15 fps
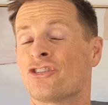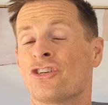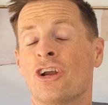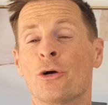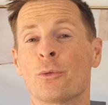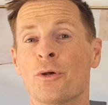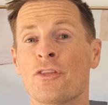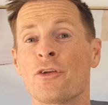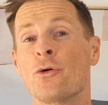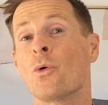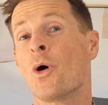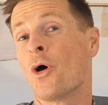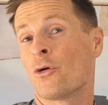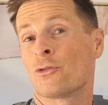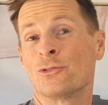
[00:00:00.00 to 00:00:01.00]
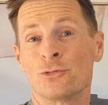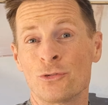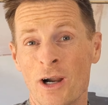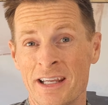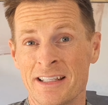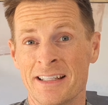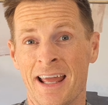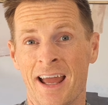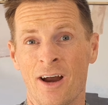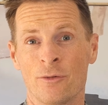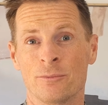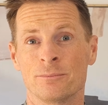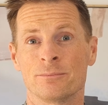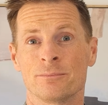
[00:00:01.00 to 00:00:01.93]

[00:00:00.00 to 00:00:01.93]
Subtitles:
share with you right now.